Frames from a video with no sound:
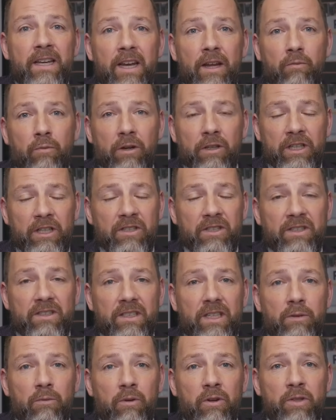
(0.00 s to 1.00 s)
and really just
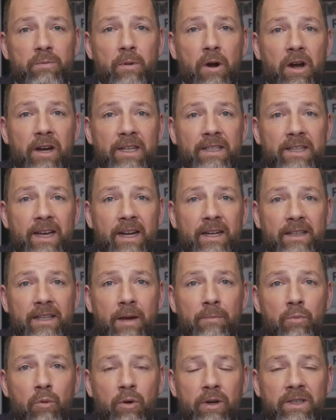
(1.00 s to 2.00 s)
see where his body's at
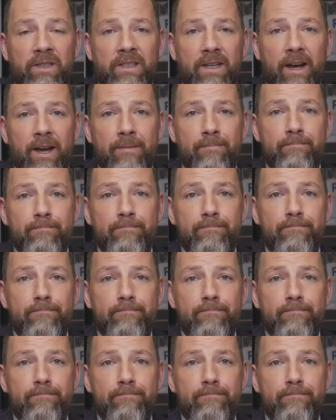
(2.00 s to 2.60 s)
that point in time.